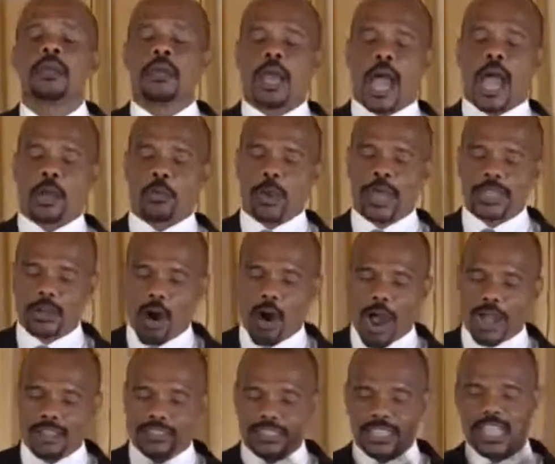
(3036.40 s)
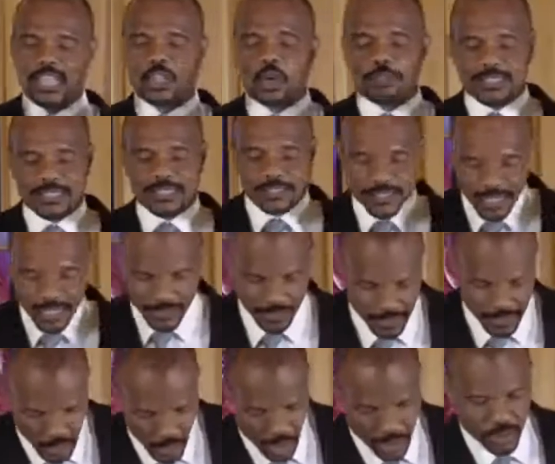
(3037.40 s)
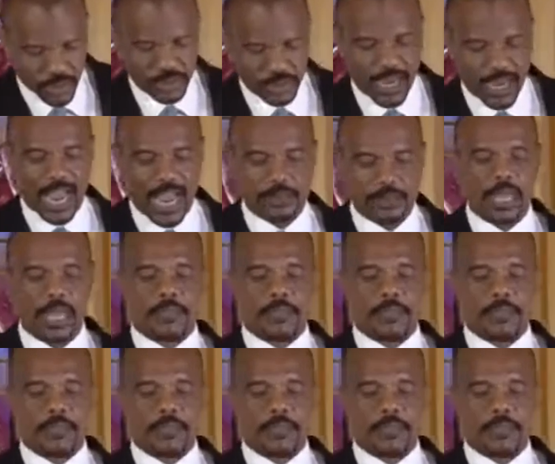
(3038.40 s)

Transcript: and when God says over 1,600 times